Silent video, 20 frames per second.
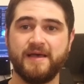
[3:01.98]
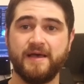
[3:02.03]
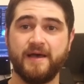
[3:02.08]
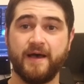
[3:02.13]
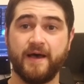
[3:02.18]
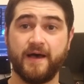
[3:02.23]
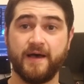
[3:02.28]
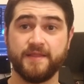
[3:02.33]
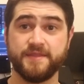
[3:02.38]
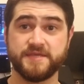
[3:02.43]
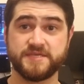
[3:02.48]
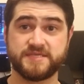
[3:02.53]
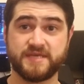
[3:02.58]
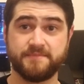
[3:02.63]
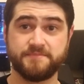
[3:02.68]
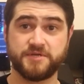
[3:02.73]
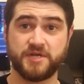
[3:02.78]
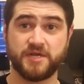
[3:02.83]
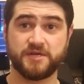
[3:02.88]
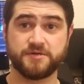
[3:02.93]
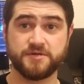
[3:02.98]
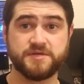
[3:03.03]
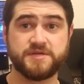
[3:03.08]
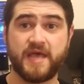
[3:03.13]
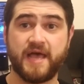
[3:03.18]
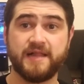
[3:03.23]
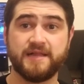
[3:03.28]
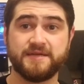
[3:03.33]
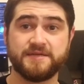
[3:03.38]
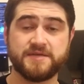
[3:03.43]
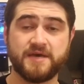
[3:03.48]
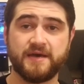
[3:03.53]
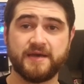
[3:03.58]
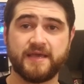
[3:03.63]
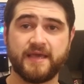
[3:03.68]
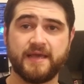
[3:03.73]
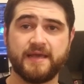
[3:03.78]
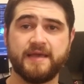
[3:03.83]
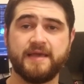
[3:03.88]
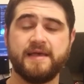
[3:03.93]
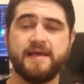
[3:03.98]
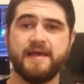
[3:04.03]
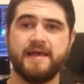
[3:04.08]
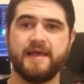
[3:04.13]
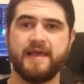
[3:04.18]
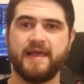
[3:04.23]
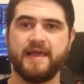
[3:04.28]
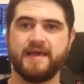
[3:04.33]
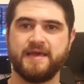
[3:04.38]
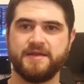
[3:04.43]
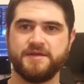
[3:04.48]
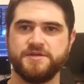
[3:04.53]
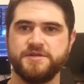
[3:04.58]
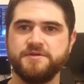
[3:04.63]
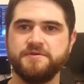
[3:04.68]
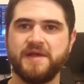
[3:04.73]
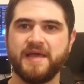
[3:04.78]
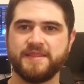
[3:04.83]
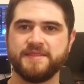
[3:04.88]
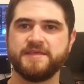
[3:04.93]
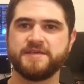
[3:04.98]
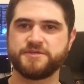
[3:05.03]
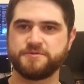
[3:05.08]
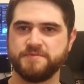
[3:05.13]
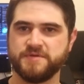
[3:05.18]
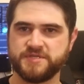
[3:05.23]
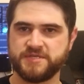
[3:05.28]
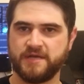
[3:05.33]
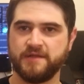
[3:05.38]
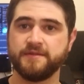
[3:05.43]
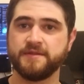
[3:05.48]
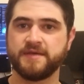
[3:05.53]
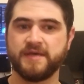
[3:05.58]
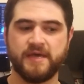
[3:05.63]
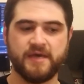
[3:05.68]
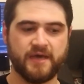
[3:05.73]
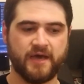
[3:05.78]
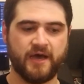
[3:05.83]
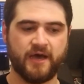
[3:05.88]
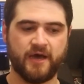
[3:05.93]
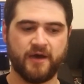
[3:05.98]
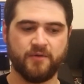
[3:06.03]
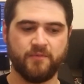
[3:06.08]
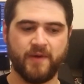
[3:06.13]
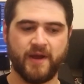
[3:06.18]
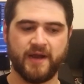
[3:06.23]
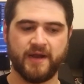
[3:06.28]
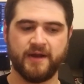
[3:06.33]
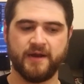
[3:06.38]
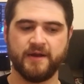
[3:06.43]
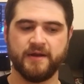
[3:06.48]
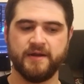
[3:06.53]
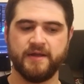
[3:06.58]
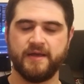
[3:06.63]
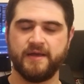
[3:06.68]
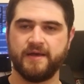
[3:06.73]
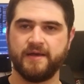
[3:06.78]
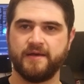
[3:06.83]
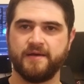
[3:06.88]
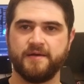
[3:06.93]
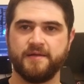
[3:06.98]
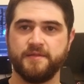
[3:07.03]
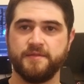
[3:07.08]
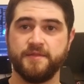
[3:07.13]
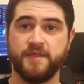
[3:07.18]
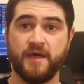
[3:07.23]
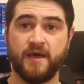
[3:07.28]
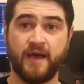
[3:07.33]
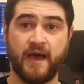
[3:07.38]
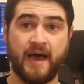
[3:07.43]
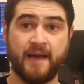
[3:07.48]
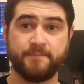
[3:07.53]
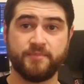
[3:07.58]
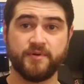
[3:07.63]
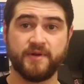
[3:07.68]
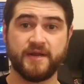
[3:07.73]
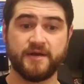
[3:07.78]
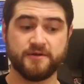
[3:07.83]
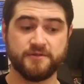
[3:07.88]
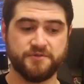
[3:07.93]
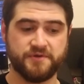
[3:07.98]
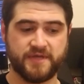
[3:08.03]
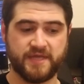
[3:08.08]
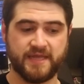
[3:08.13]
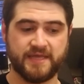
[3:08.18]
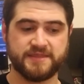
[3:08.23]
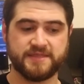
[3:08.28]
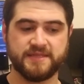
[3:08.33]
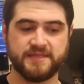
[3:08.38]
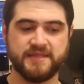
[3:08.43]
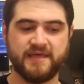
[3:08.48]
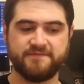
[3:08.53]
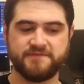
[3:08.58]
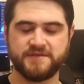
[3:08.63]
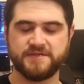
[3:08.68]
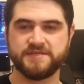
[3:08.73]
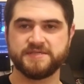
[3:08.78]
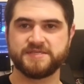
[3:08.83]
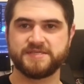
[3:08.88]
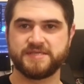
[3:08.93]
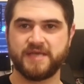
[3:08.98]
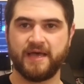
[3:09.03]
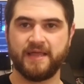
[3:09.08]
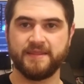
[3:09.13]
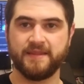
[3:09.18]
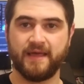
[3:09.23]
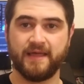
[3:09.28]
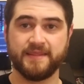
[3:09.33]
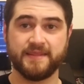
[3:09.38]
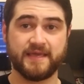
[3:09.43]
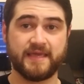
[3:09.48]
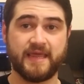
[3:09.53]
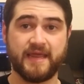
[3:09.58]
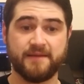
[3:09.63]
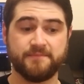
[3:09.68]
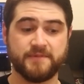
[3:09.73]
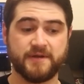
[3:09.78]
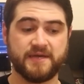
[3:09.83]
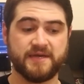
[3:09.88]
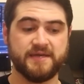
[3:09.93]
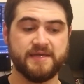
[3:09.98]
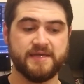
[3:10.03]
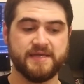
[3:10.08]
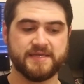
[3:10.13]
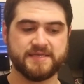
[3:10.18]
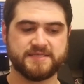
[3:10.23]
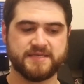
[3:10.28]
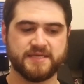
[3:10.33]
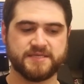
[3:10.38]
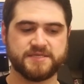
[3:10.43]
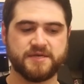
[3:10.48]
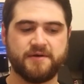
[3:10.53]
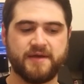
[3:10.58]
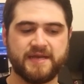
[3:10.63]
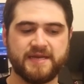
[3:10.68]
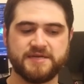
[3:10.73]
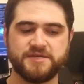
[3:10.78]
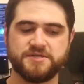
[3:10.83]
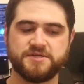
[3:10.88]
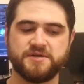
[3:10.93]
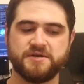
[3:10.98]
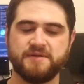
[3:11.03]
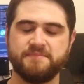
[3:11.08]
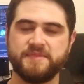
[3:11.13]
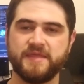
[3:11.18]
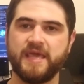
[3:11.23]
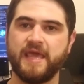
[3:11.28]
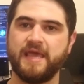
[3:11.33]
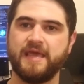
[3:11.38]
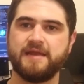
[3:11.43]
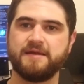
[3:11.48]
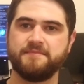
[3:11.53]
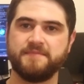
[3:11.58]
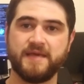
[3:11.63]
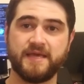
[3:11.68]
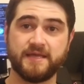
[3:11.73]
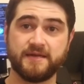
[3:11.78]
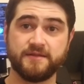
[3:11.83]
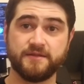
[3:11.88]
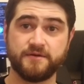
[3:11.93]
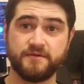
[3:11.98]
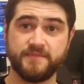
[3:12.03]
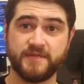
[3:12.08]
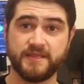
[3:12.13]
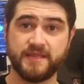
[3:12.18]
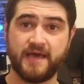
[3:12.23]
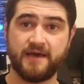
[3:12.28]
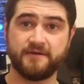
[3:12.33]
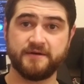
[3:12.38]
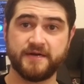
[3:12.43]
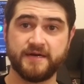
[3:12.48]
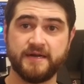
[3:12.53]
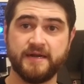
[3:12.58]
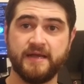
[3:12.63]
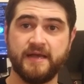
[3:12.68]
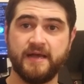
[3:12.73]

the subject or talent talking, and you get this result where the operator looking at the levels on the camera says, oh, I need to turn up the gain and make it a little bit louder.